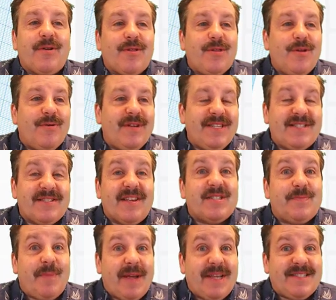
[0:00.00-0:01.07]
Lucas.
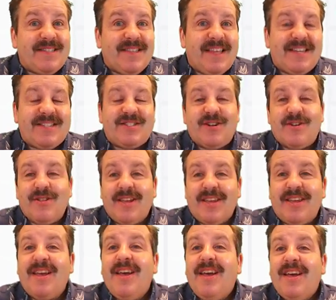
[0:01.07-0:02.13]
Let's paste in that share
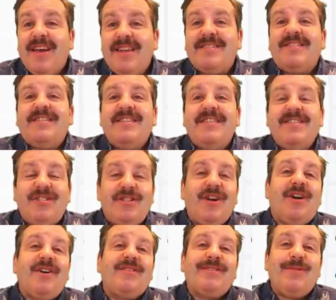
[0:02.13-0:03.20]
link and see
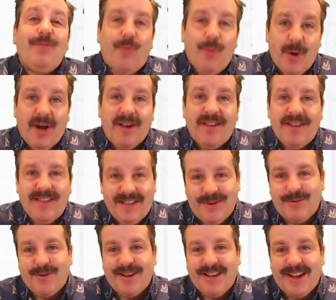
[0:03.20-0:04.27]
just what he
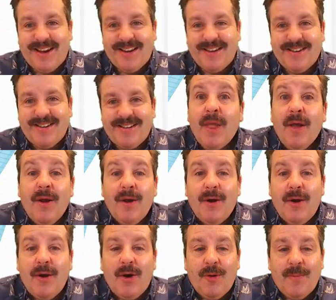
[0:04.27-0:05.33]
created.
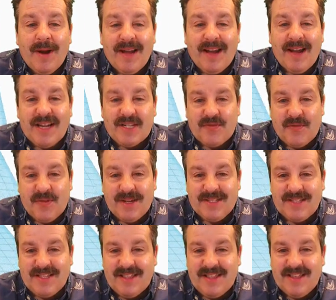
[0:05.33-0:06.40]
Oh my gosh,
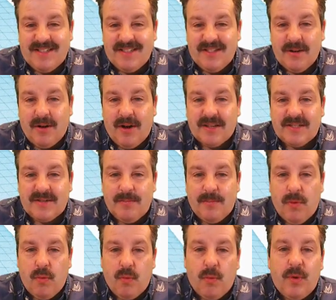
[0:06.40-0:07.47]
friends, this is
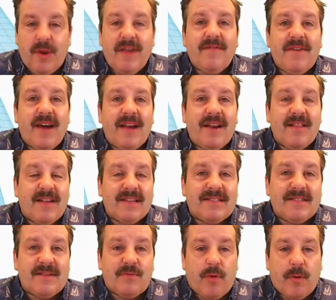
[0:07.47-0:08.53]
awesome. We have got a
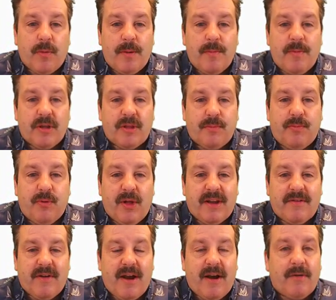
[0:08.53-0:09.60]
lesson where we build the
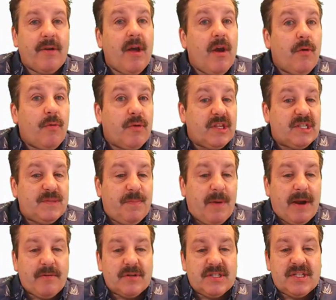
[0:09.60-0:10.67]
playground with a
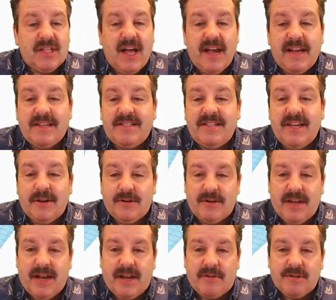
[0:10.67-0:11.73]
spiral slide,
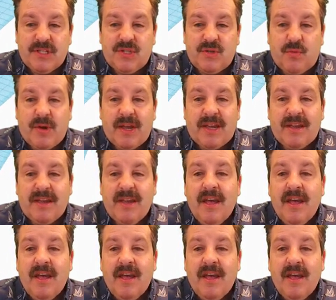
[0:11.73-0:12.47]
teeter-totter, and swing,